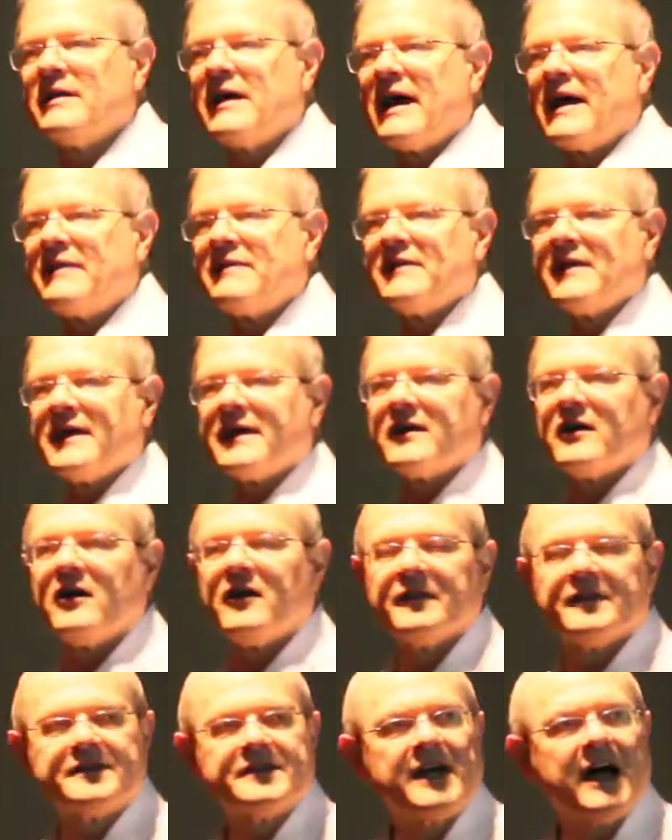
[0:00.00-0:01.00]
I think,
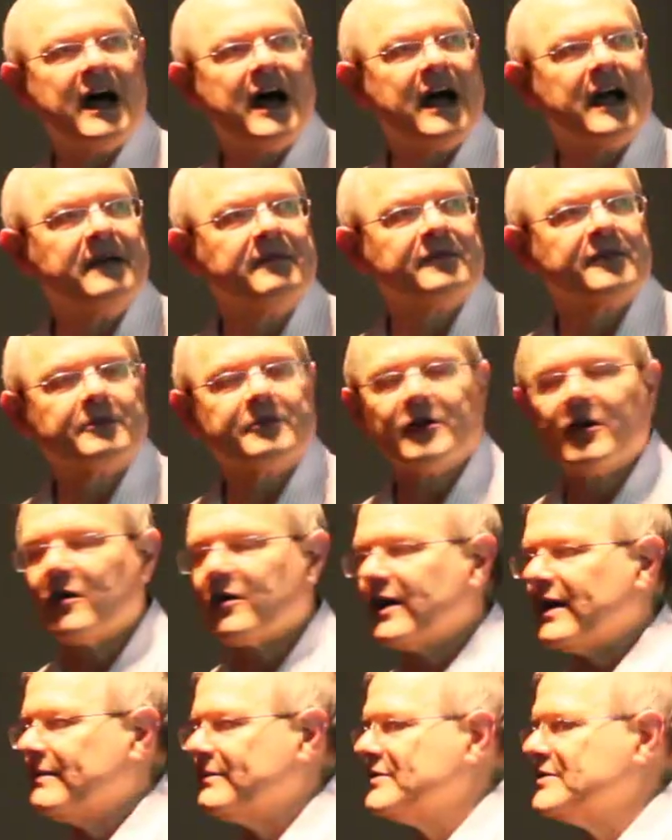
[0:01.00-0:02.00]
all the time for
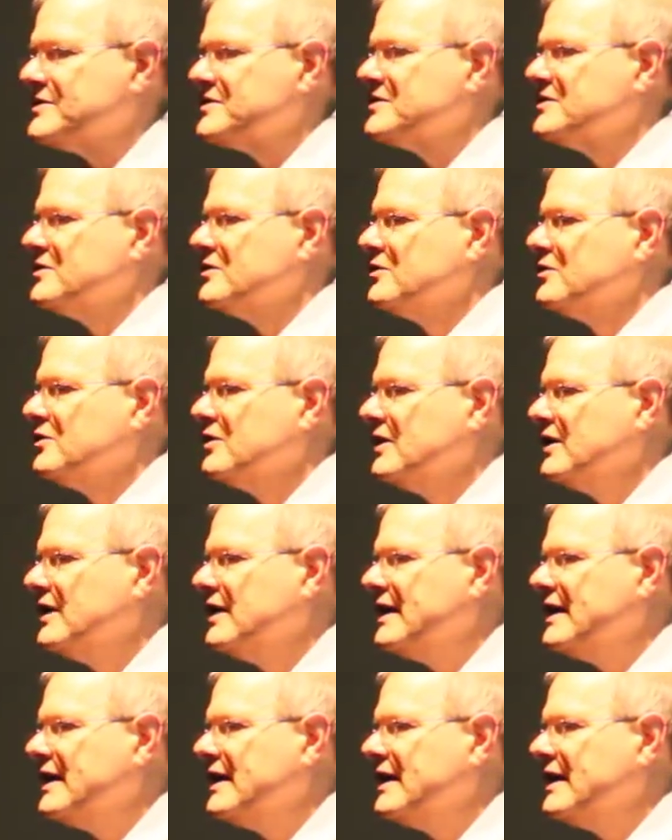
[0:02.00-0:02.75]
programmers to